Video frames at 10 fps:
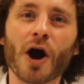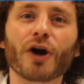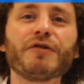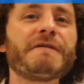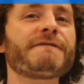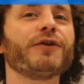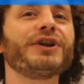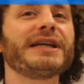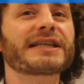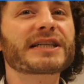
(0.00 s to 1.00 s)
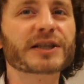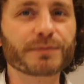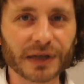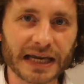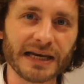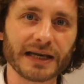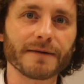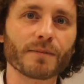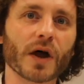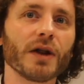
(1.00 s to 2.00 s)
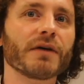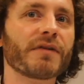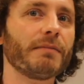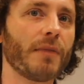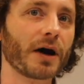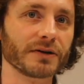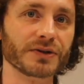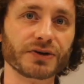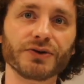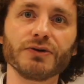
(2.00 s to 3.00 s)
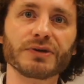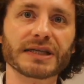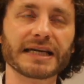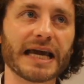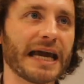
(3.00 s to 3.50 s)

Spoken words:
Are you fully explaining all of the models you're using